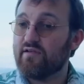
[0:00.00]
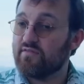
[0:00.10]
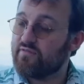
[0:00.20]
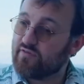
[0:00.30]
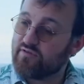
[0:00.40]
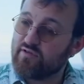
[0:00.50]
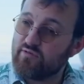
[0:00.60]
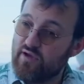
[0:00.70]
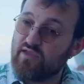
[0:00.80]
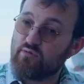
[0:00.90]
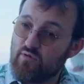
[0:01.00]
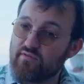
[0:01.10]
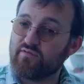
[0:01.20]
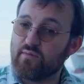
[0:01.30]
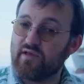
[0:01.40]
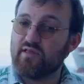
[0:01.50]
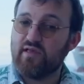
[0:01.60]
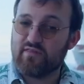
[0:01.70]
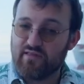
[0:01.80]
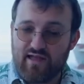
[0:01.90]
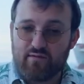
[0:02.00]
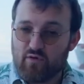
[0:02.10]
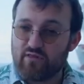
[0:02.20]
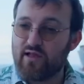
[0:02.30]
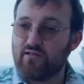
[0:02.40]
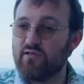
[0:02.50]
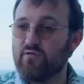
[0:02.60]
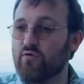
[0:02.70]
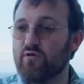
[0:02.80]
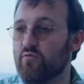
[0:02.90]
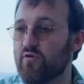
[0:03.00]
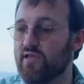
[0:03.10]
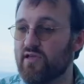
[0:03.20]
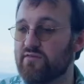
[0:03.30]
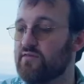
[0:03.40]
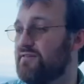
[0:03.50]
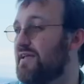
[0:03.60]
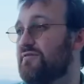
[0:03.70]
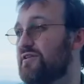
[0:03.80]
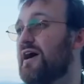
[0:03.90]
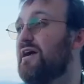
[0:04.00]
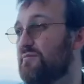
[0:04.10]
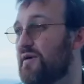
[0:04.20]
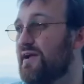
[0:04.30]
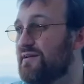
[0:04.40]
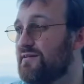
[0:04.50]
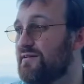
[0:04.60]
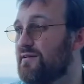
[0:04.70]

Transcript: The further away you were from it, the li more likely you were working as a slave in an iron mine.